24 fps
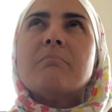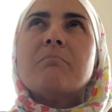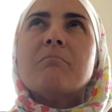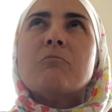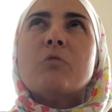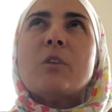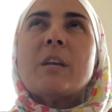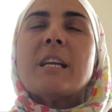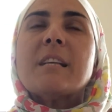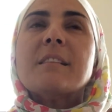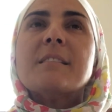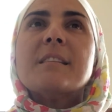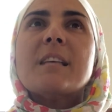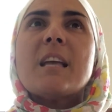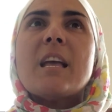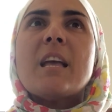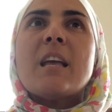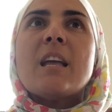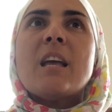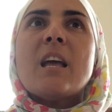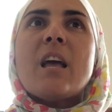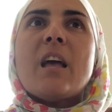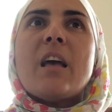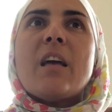we can
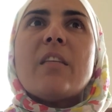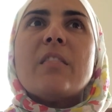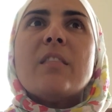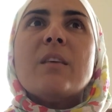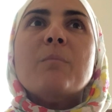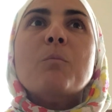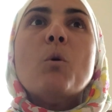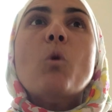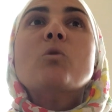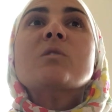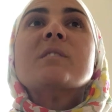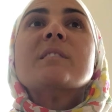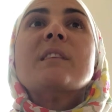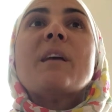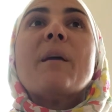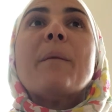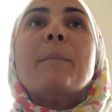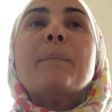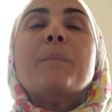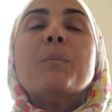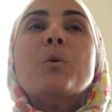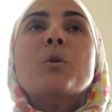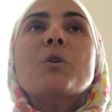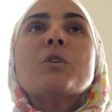say, the most
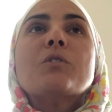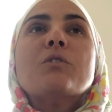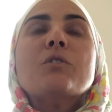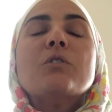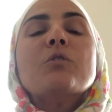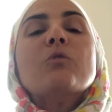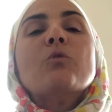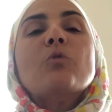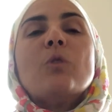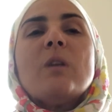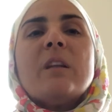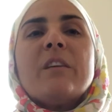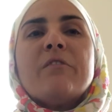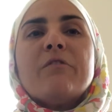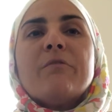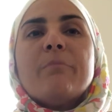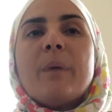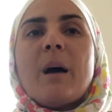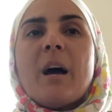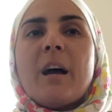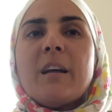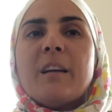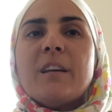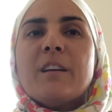important to live
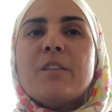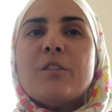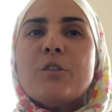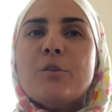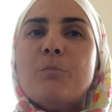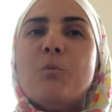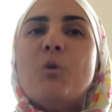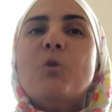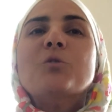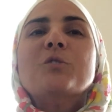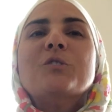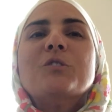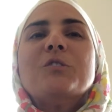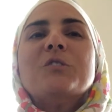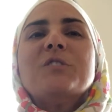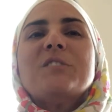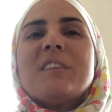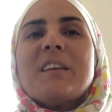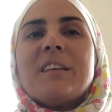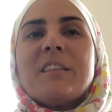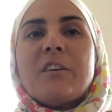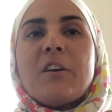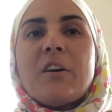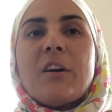by, the mottos
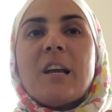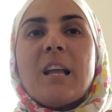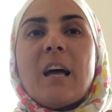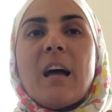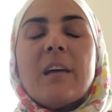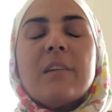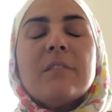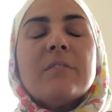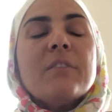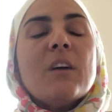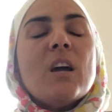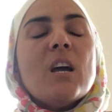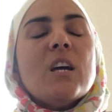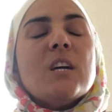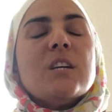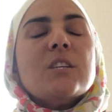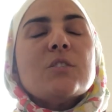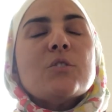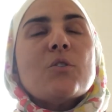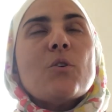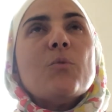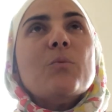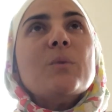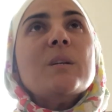in our life.
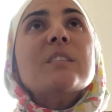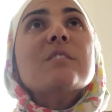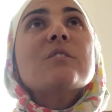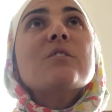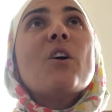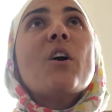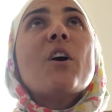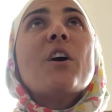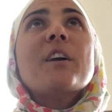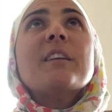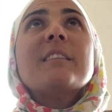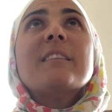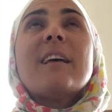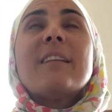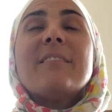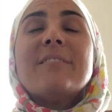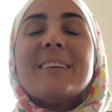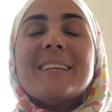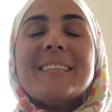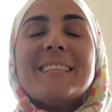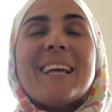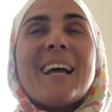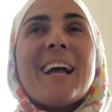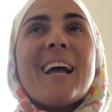So we start
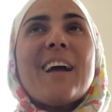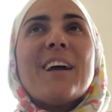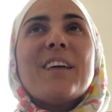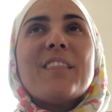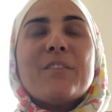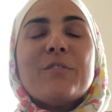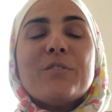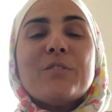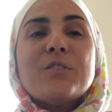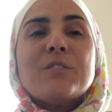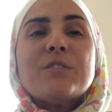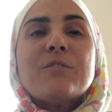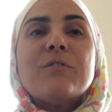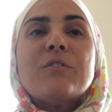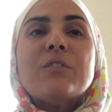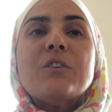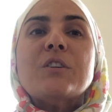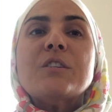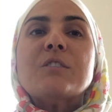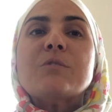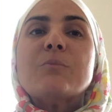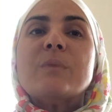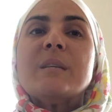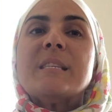Al-Fatiha, the first
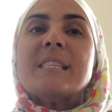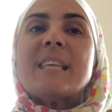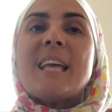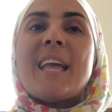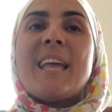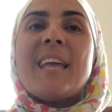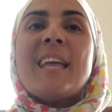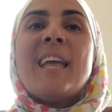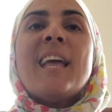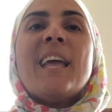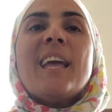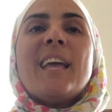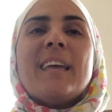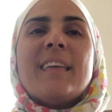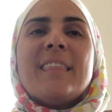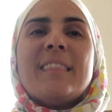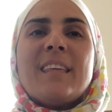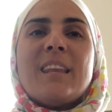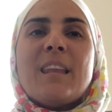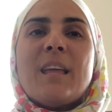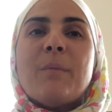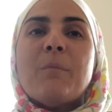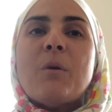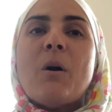verse, we say, in
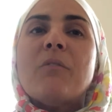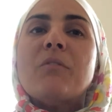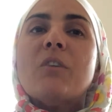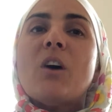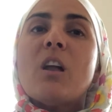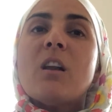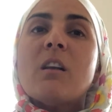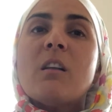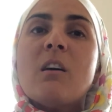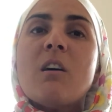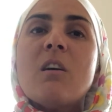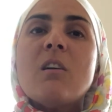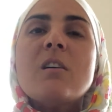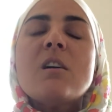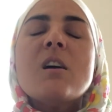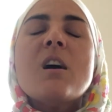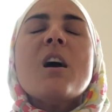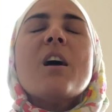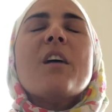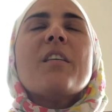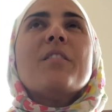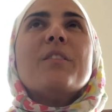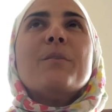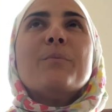the name of Allah,
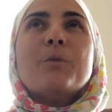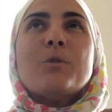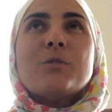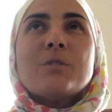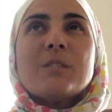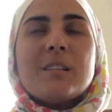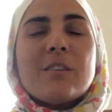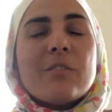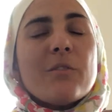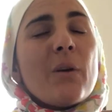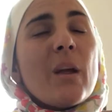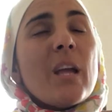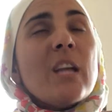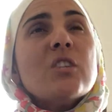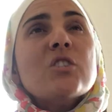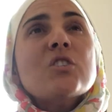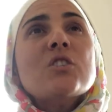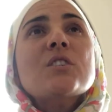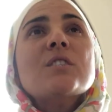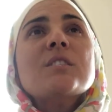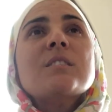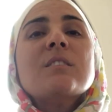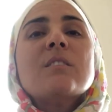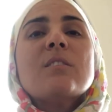the most
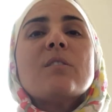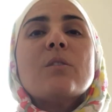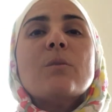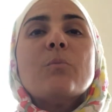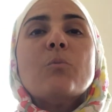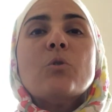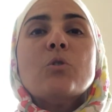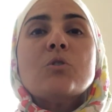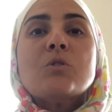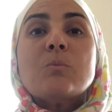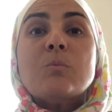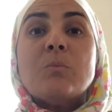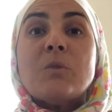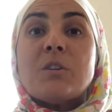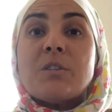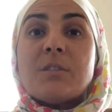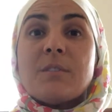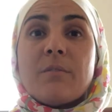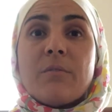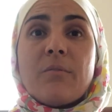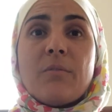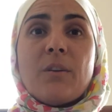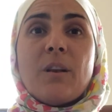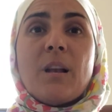gracious, the most
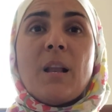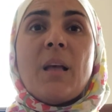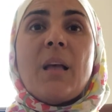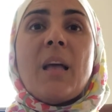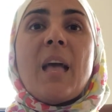merciful.